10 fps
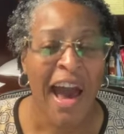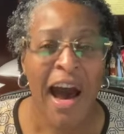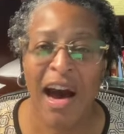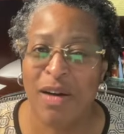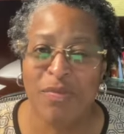
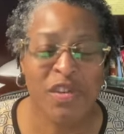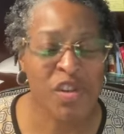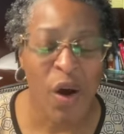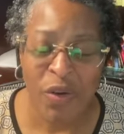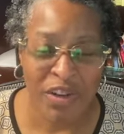Um,
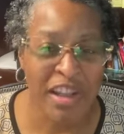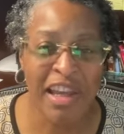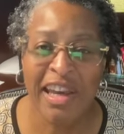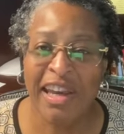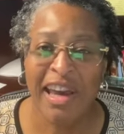
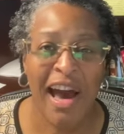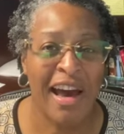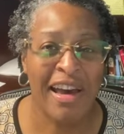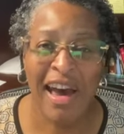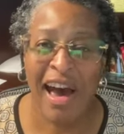certainly,
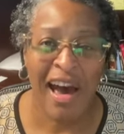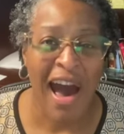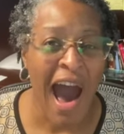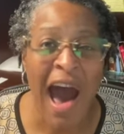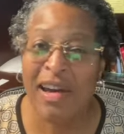uh,
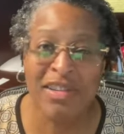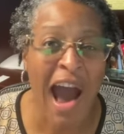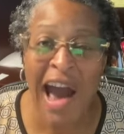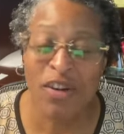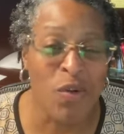I,
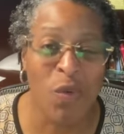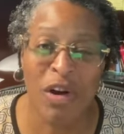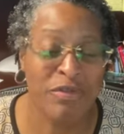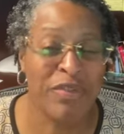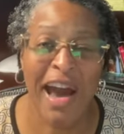I don't
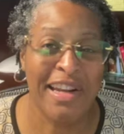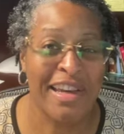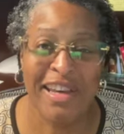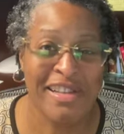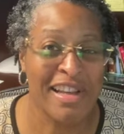want to fight
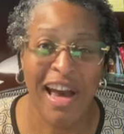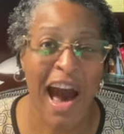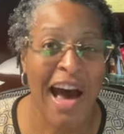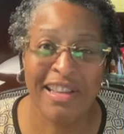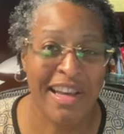against a
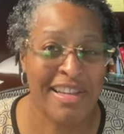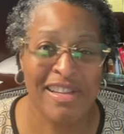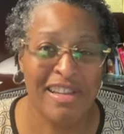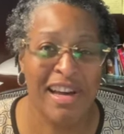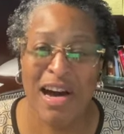God
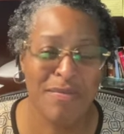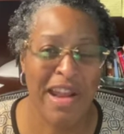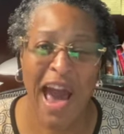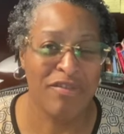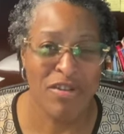that's coming
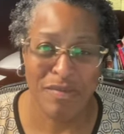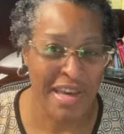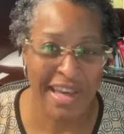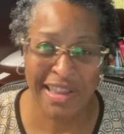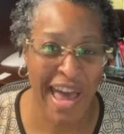after
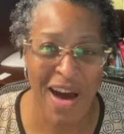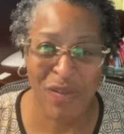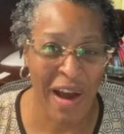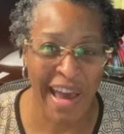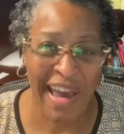me in that
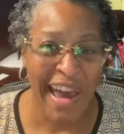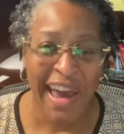way.